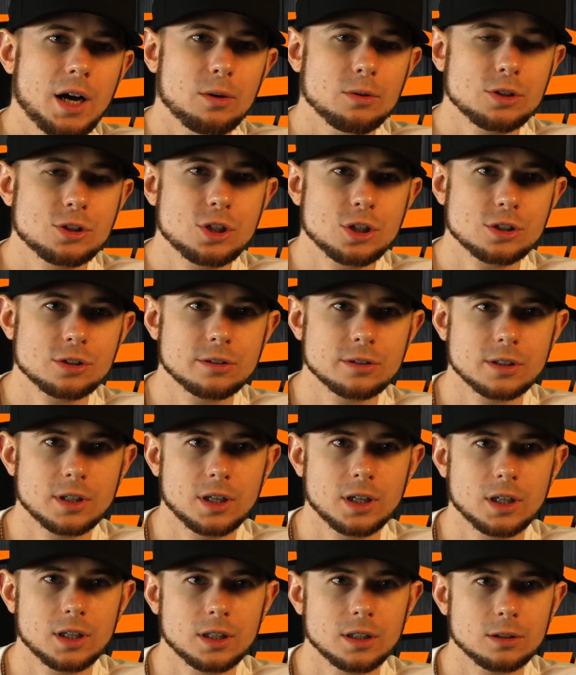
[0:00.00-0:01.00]
was just
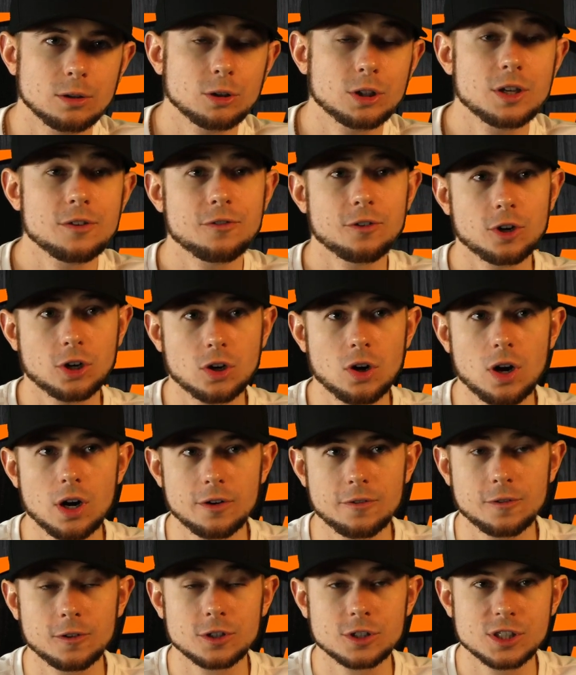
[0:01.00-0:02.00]
looking for a car
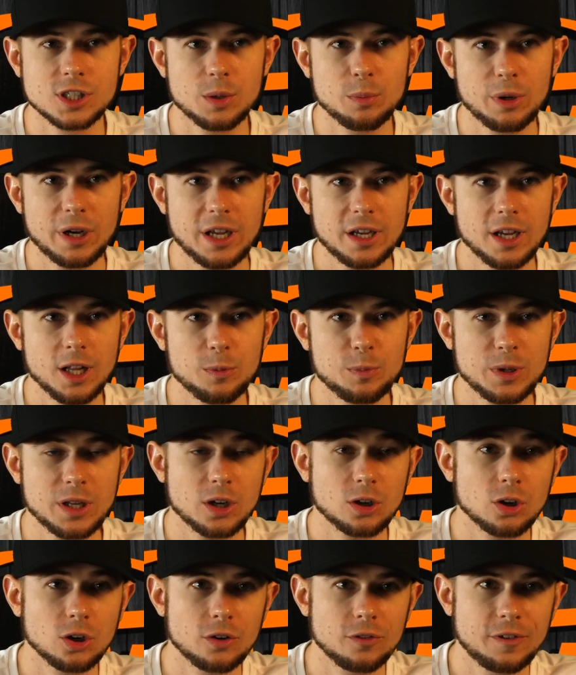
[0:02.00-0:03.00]
for somebody, helping a
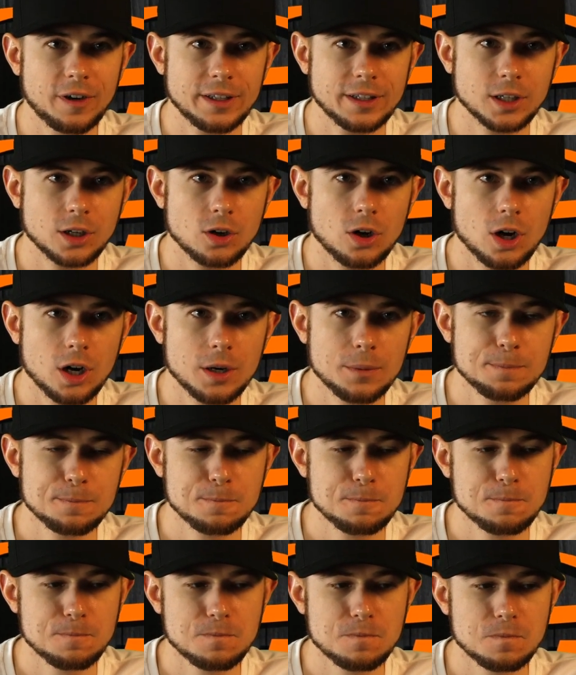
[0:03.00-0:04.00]
girl find a car,
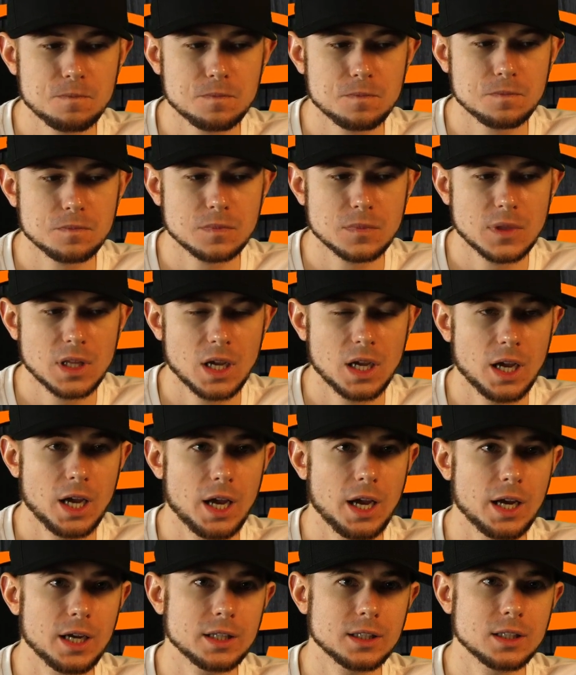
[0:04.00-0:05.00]

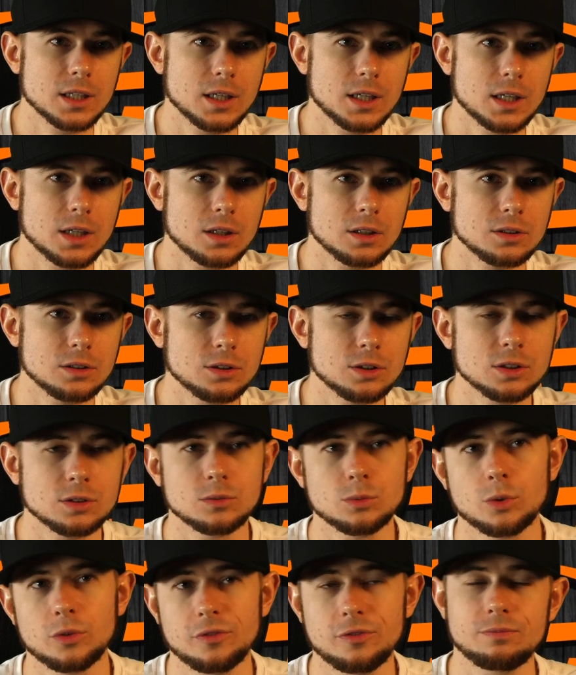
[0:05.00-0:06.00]
and I
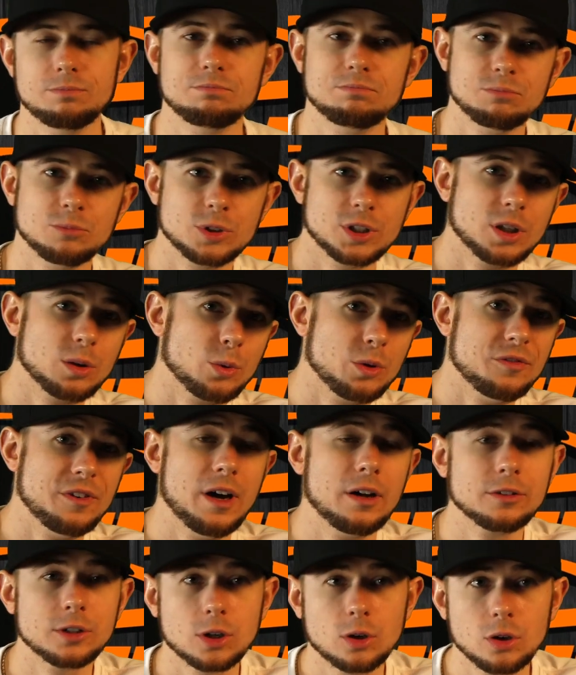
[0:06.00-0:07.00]
think we
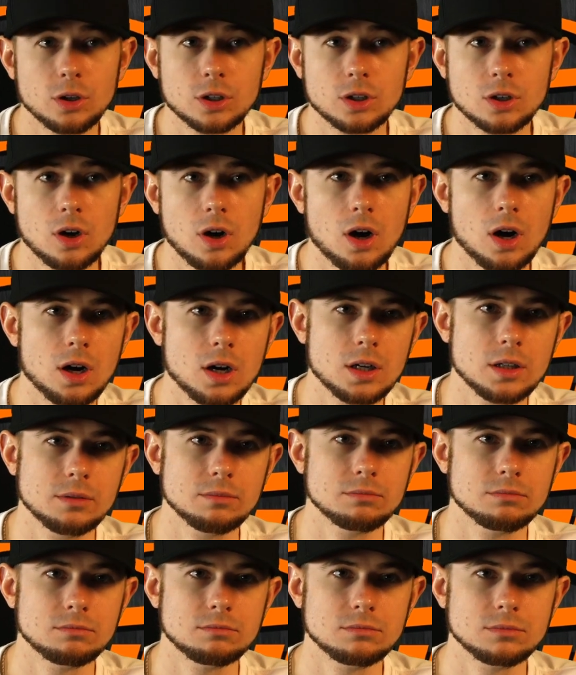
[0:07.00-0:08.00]
found a good car.
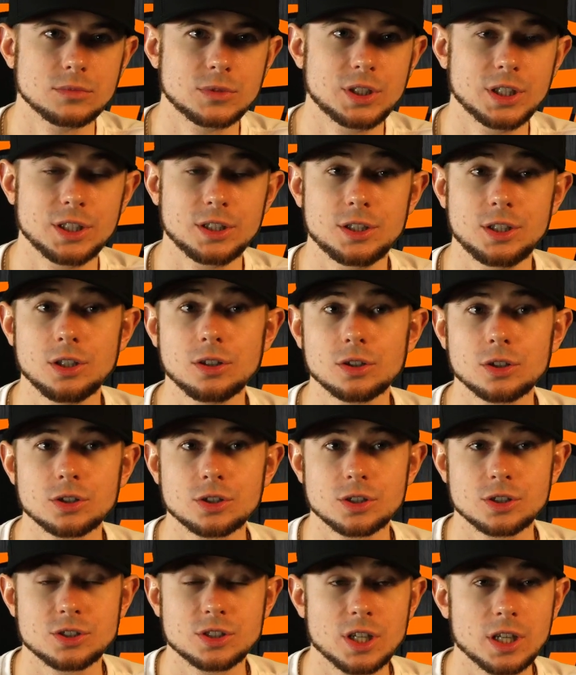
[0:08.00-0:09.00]
The
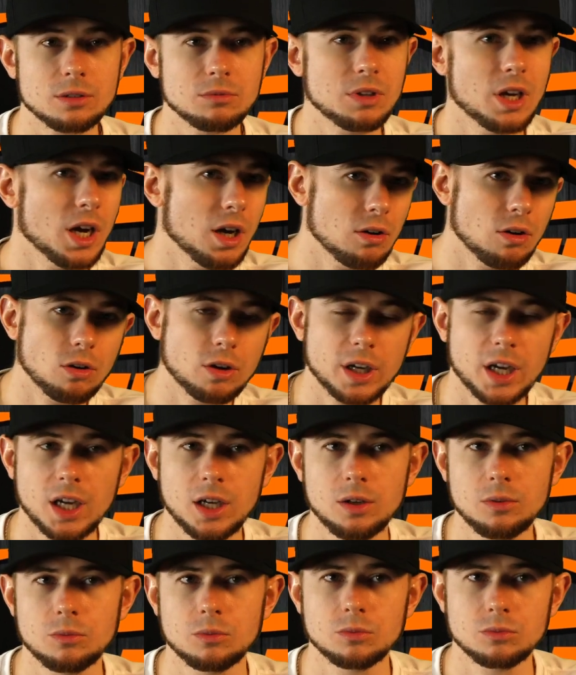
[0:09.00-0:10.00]
dealer said, "Yeah,
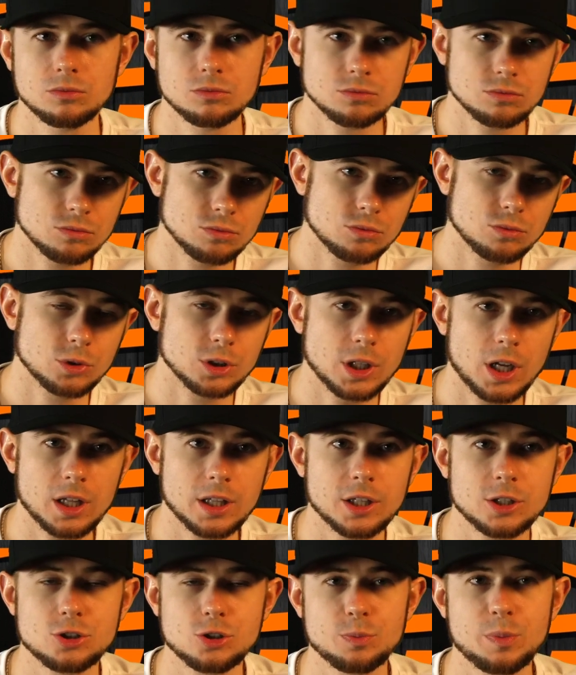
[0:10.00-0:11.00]
okay, well, I'll
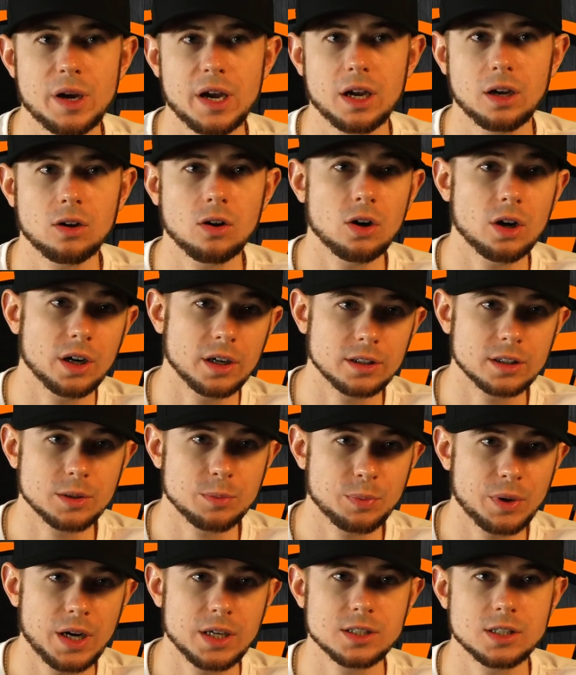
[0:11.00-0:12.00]
let you buy a car at the
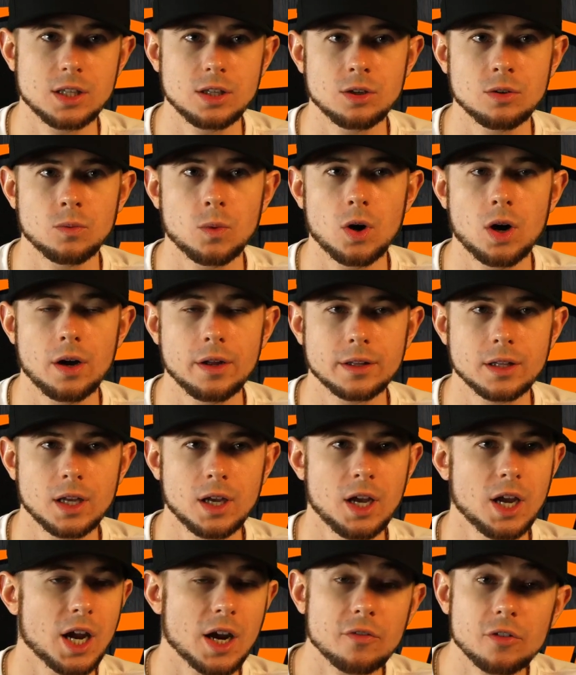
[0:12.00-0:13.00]
price that you want.
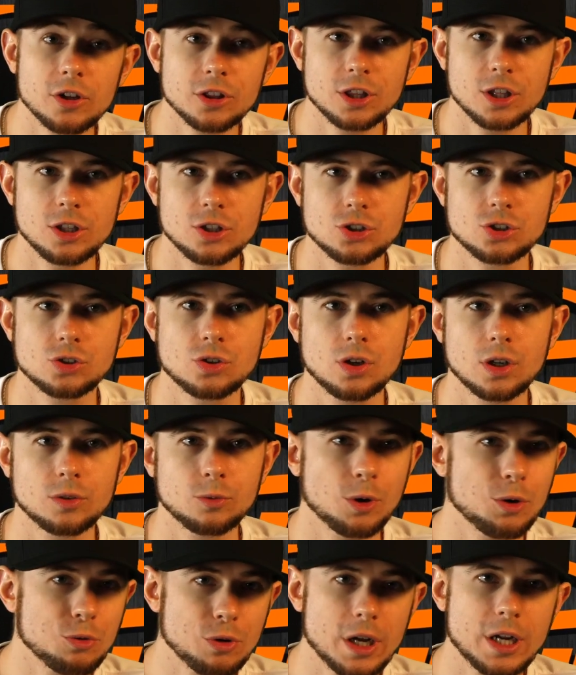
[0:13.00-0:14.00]
Everything is good.
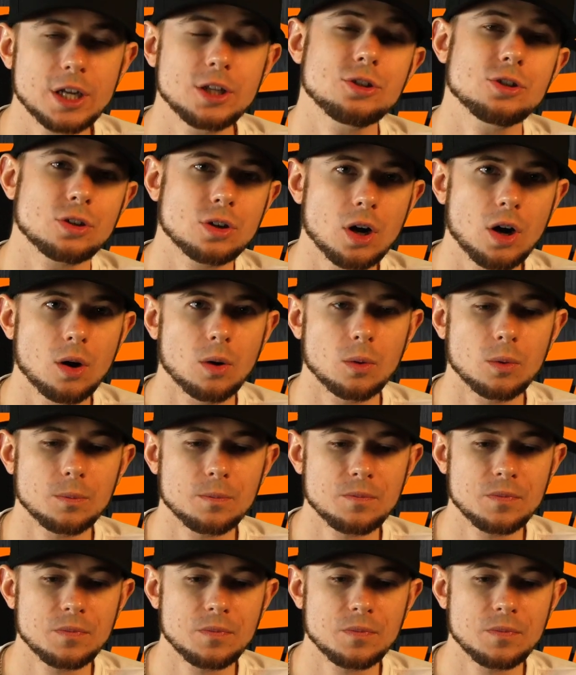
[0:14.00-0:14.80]
We're ready to go."